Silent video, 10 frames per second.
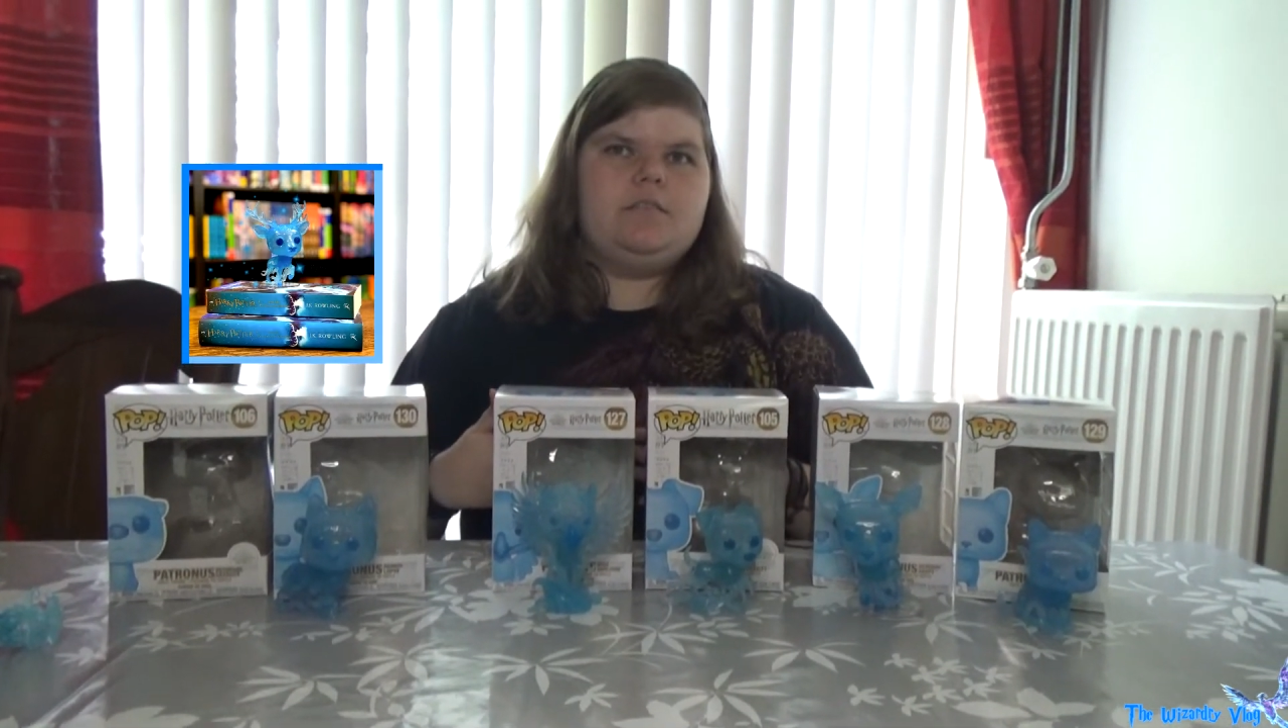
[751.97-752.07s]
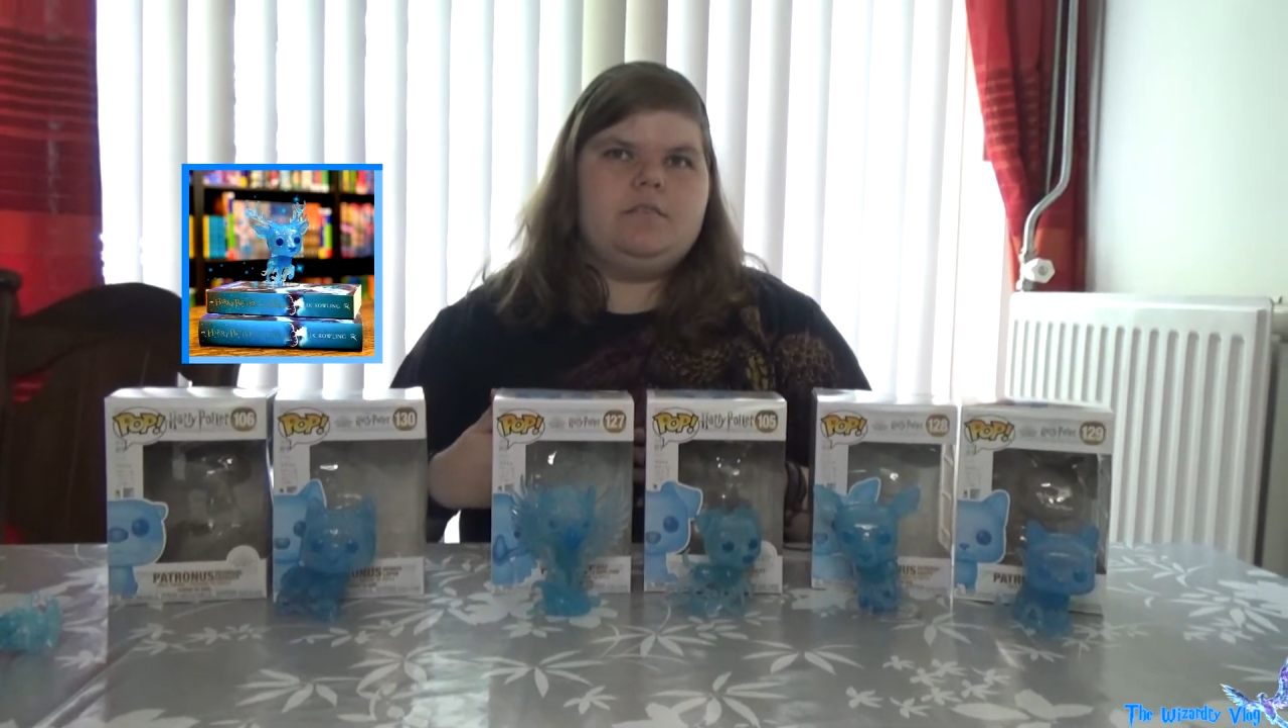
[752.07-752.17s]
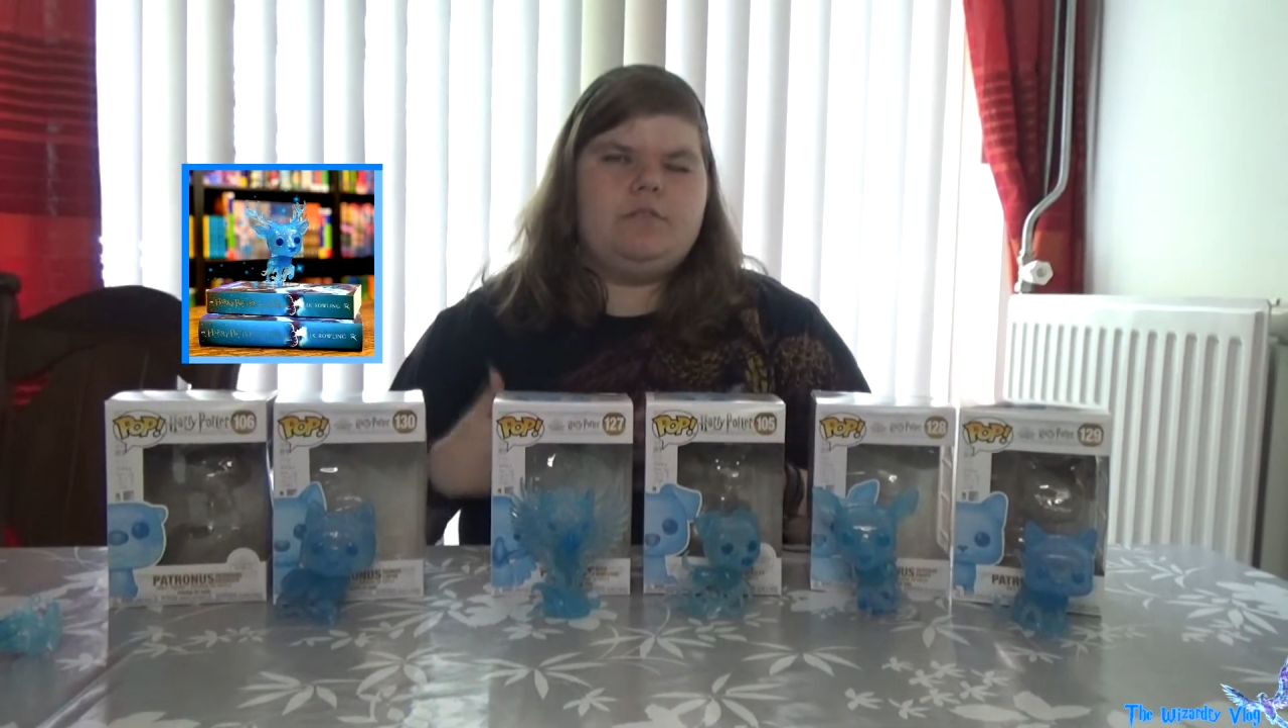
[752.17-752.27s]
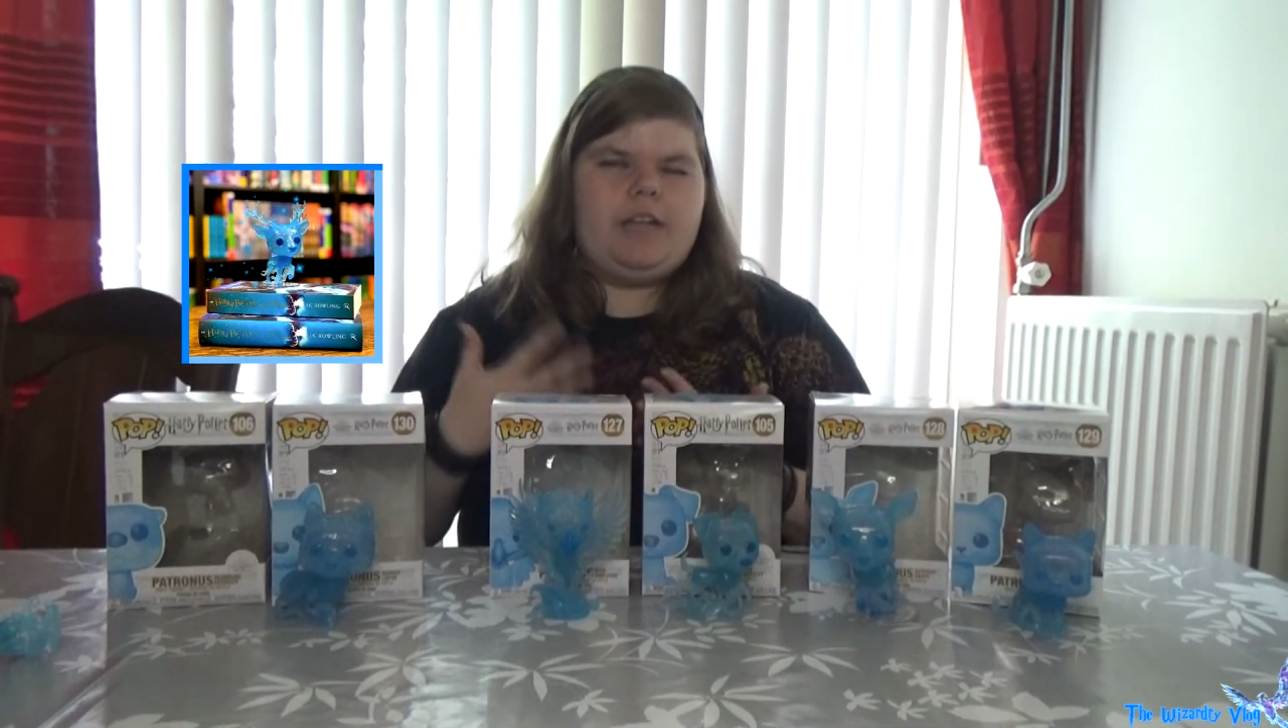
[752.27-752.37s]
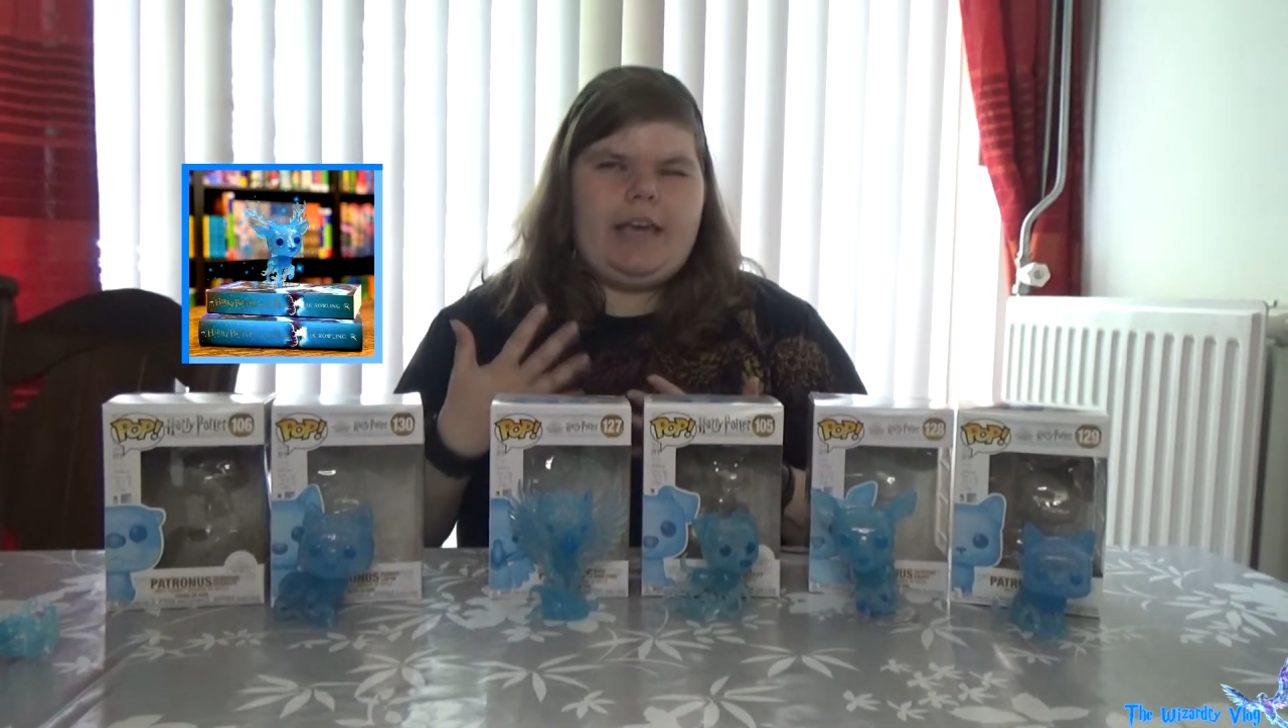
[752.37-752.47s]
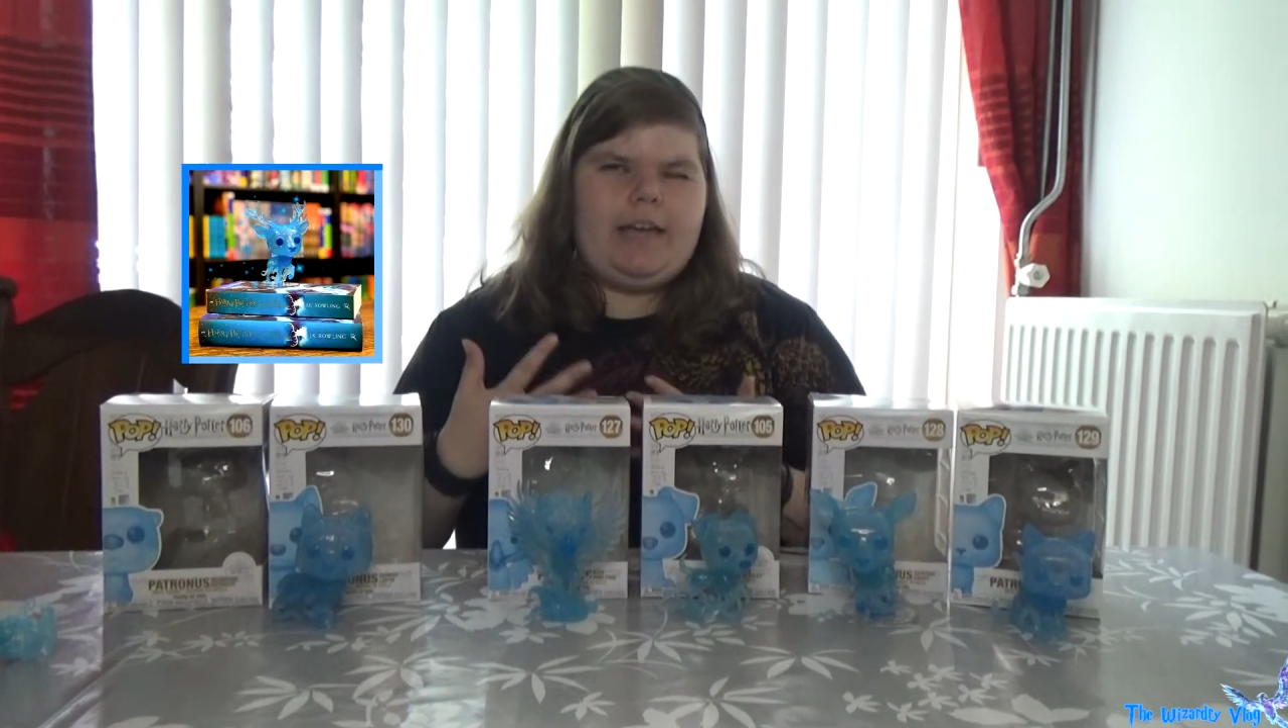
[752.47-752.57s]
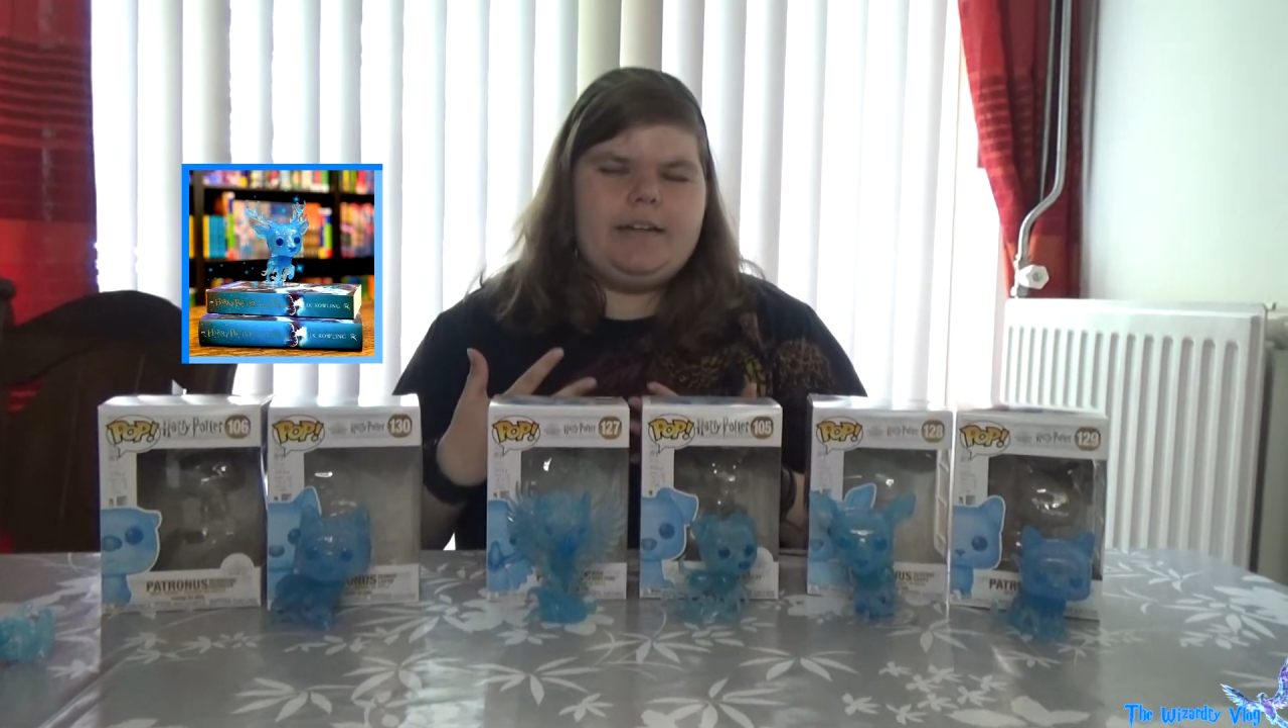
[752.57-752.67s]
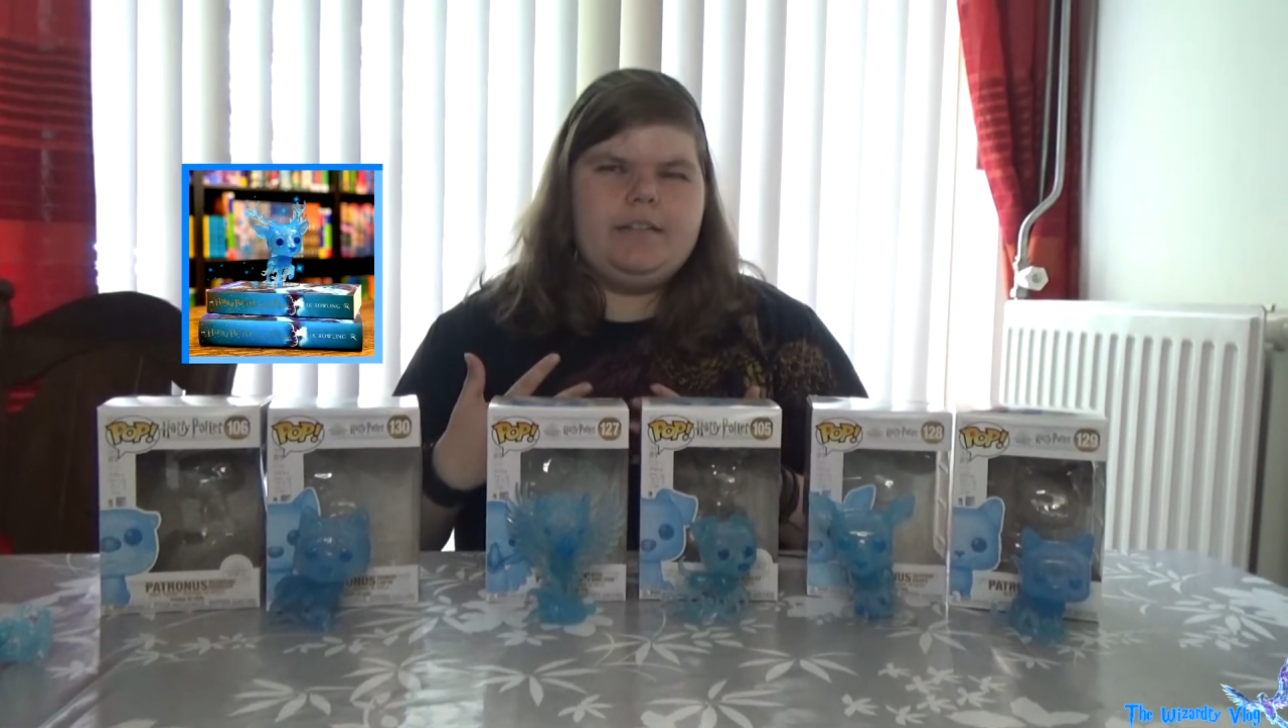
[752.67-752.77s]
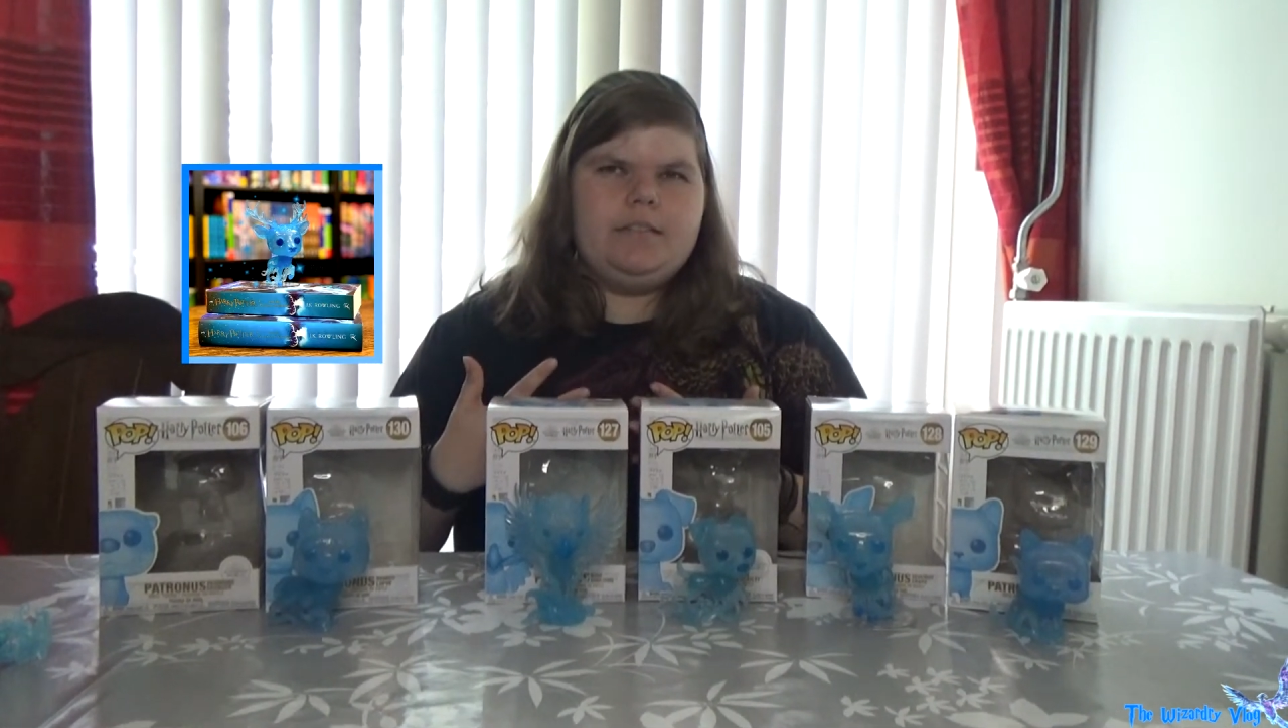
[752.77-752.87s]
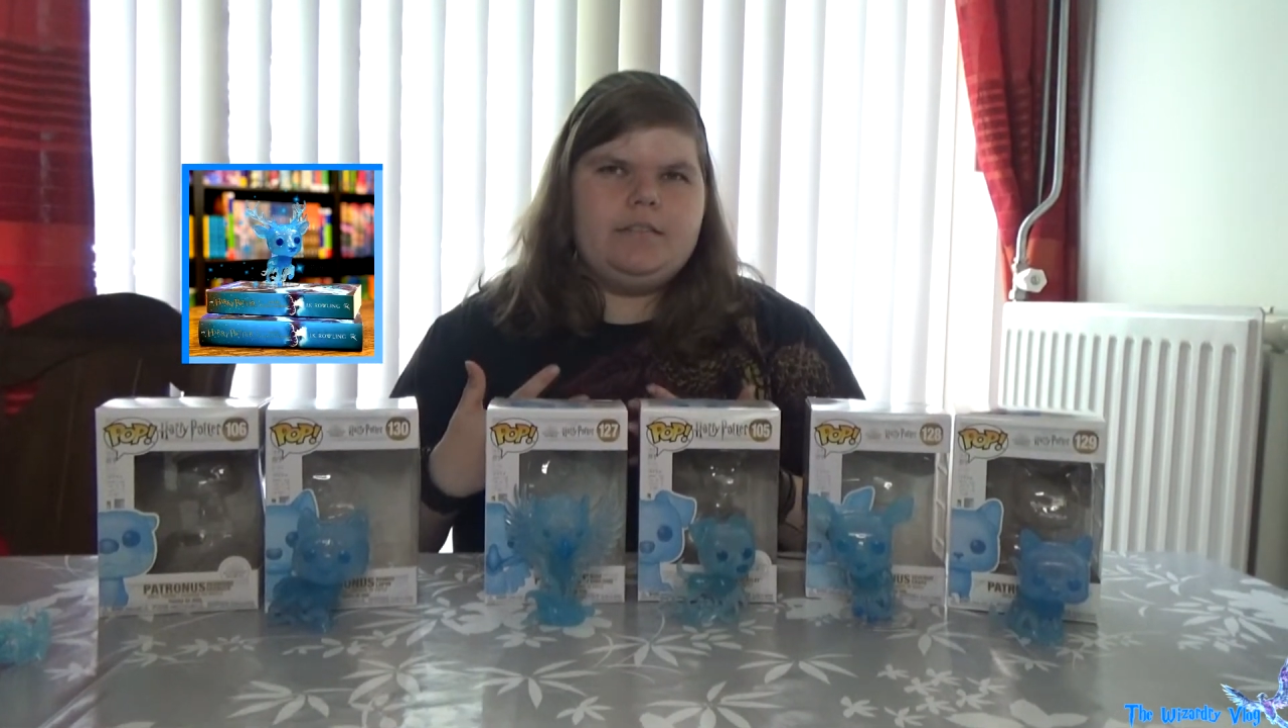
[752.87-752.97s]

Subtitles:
or the hare,